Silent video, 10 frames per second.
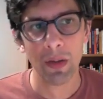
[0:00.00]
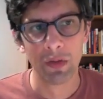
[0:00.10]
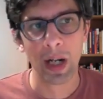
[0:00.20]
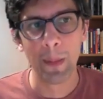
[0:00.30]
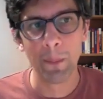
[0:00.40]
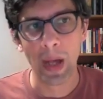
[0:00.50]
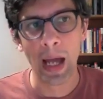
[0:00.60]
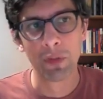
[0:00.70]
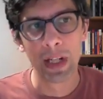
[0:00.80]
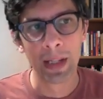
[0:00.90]
For
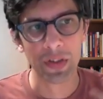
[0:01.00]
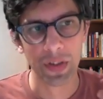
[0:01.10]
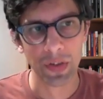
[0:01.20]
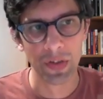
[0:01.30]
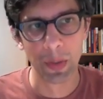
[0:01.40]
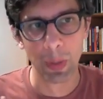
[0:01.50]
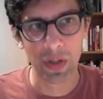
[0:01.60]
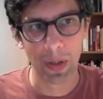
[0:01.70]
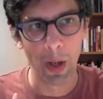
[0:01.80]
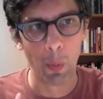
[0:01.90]
every instance in which
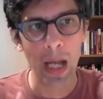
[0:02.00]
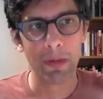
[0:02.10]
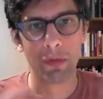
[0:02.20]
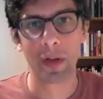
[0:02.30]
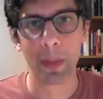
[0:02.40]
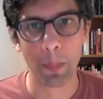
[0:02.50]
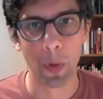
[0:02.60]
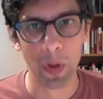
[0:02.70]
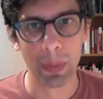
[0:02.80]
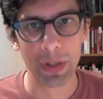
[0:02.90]
a wave of
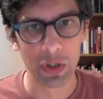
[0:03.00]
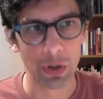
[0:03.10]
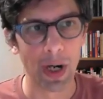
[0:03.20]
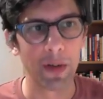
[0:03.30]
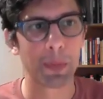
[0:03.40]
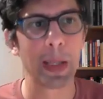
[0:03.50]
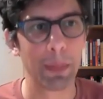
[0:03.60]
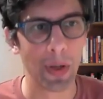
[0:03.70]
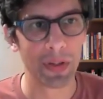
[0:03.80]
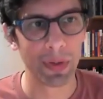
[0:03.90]
unemployment drives
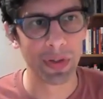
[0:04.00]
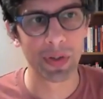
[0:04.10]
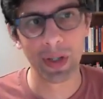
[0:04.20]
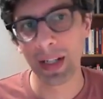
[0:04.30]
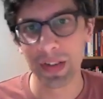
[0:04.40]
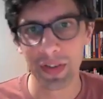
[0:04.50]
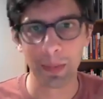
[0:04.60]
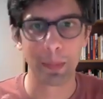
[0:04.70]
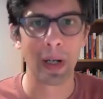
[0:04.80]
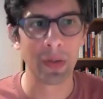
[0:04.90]
people onto the streets in
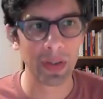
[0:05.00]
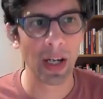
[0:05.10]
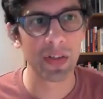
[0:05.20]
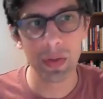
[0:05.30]
protest,